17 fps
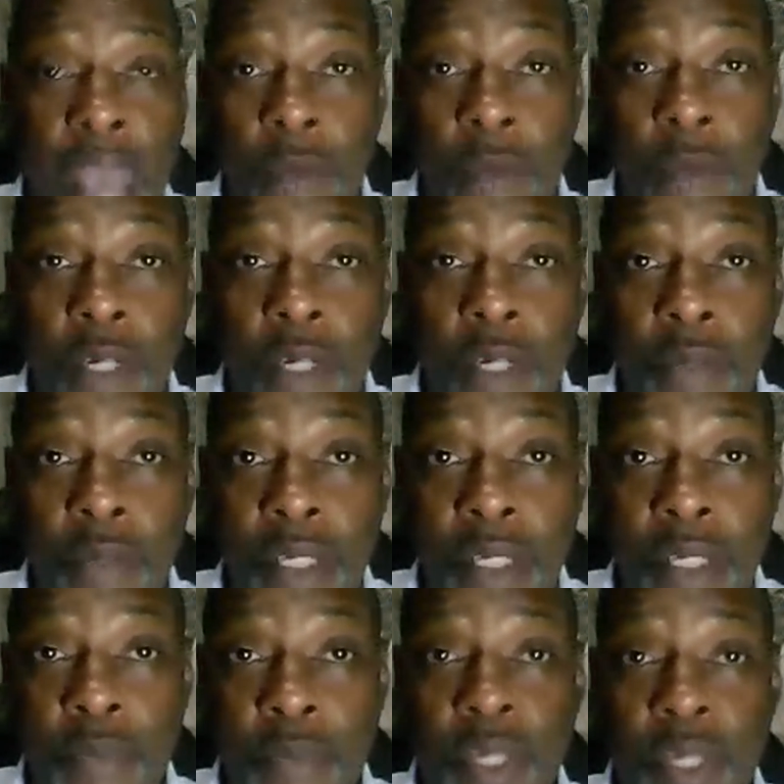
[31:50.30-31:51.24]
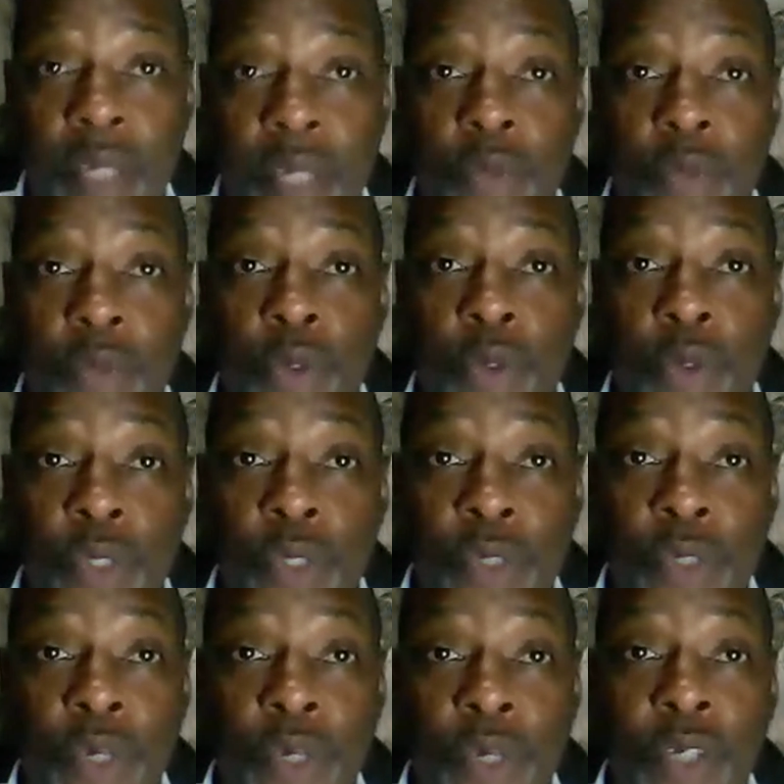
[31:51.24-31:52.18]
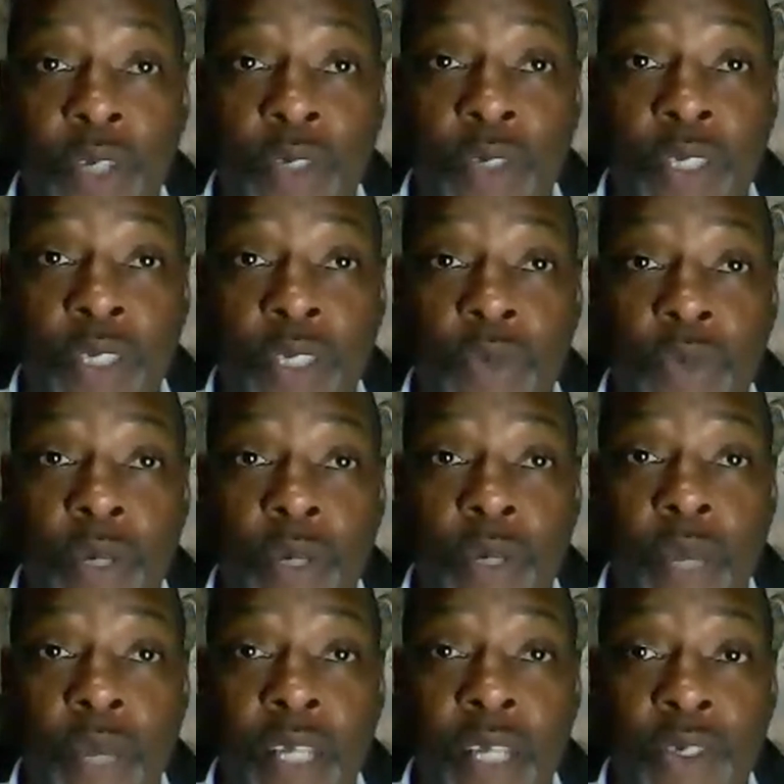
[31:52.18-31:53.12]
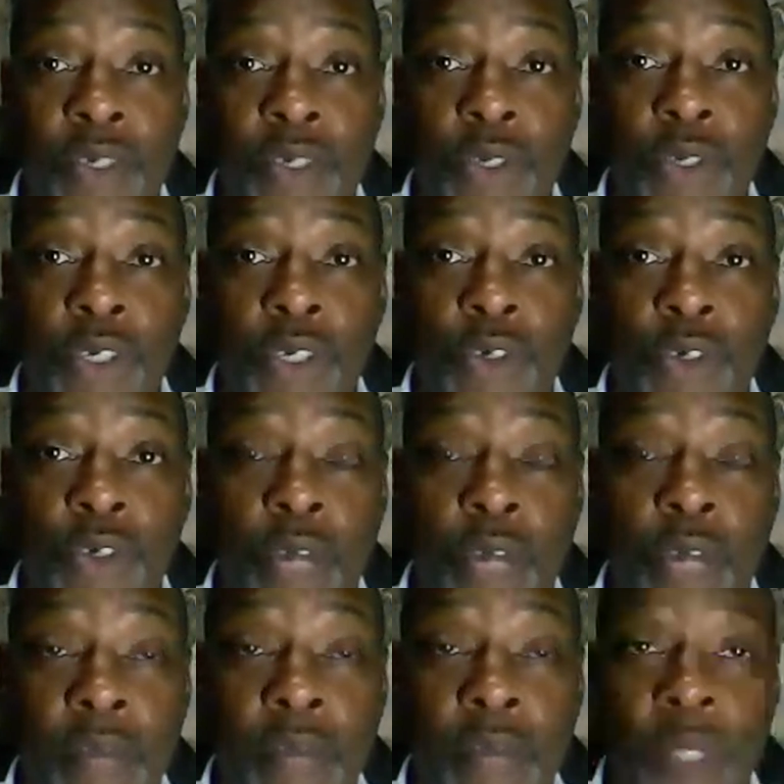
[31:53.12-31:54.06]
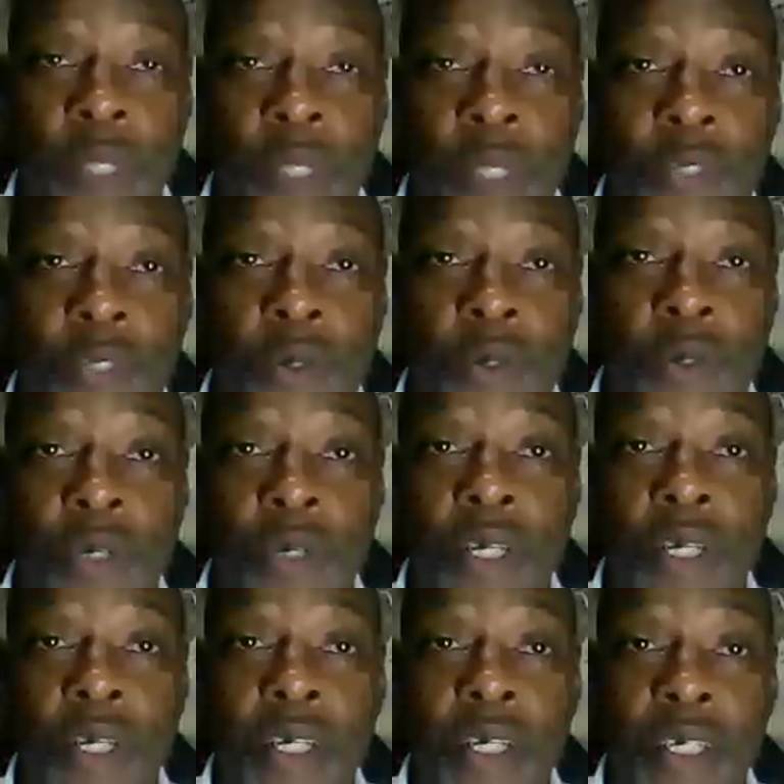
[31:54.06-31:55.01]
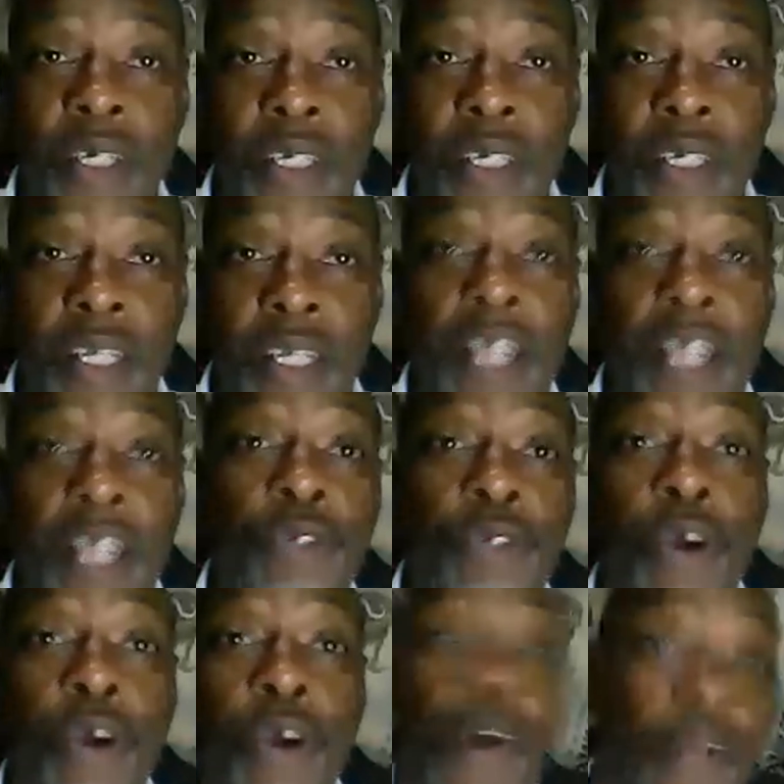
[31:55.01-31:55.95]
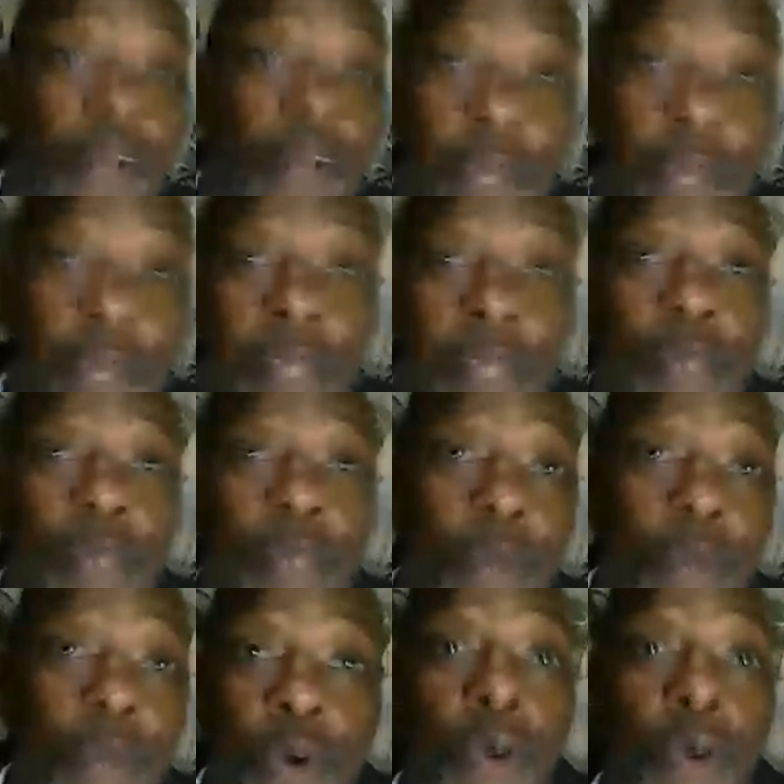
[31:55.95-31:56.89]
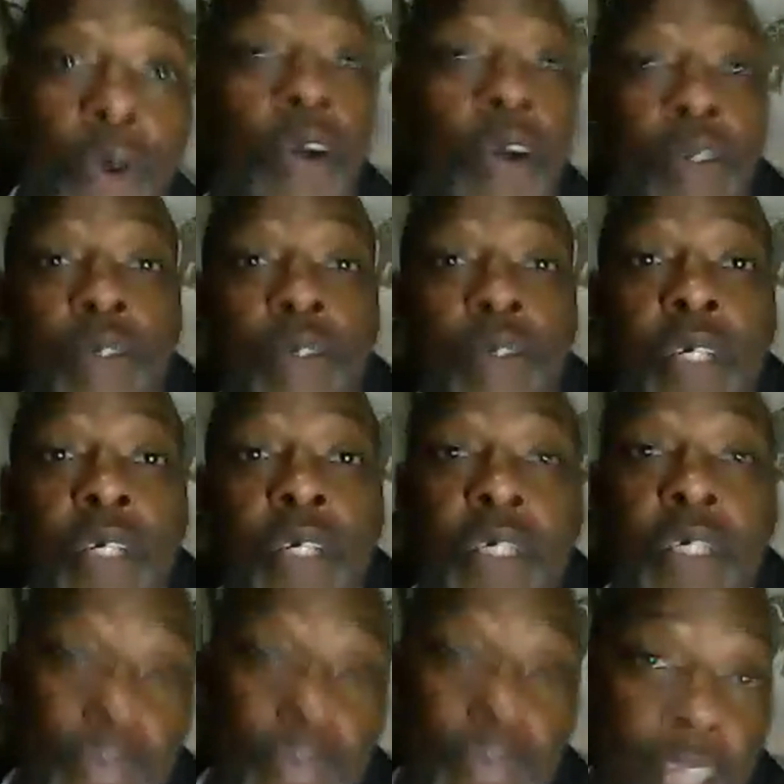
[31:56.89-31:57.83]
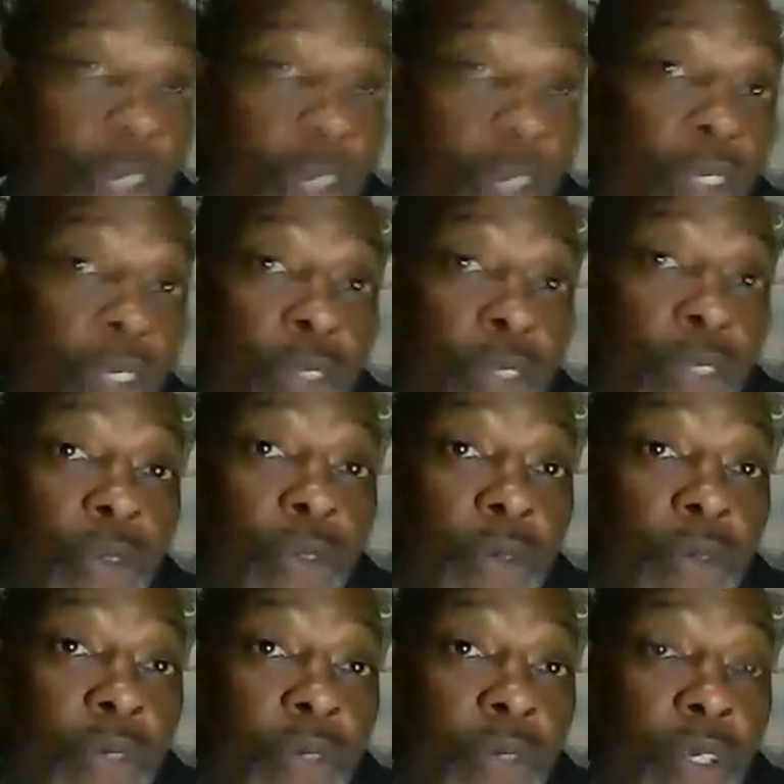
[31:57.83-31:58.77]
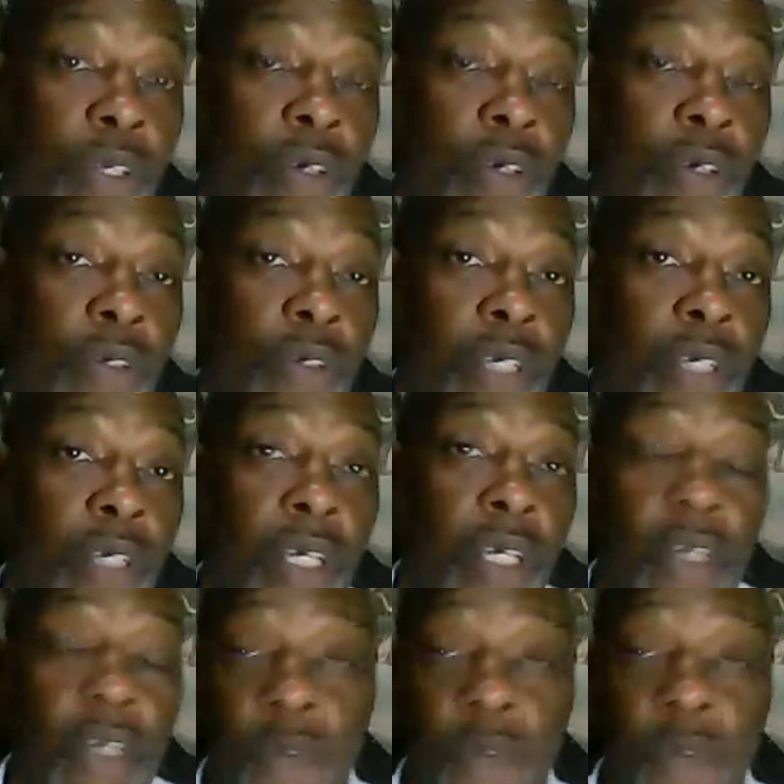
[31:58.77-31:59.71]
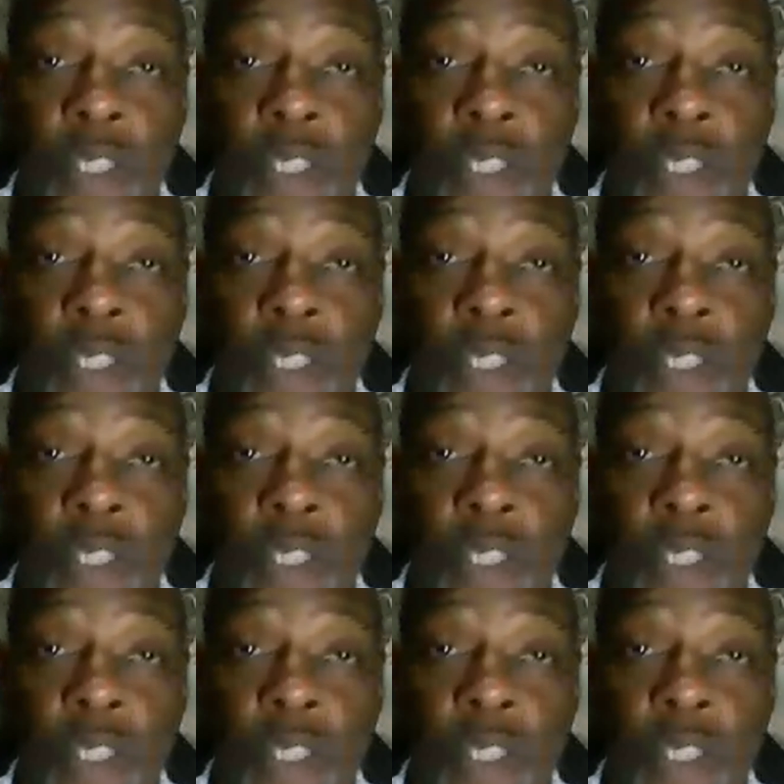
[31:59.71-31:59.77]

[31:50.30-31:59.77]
had one of them independent moods where you just want to make sure you control everything. So unless you call them, they won't call you. So that's good too. The